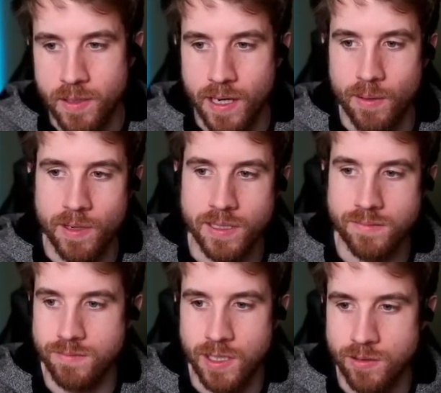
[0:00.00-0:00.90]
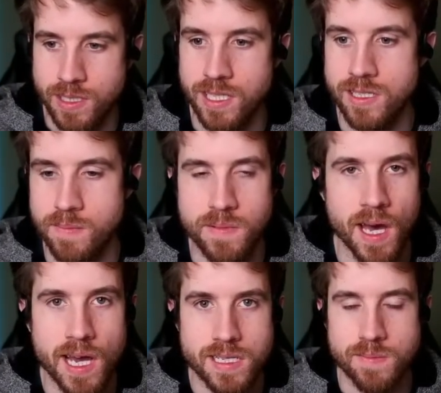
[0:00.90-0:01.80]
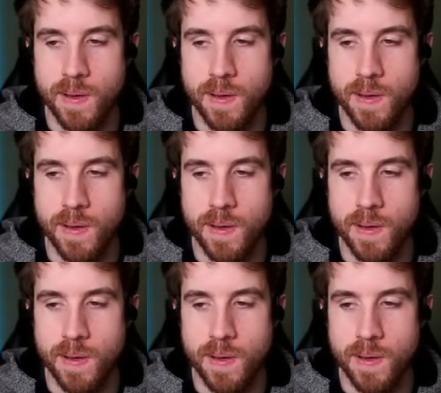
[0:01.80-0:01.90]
and I want to, see some thoughts,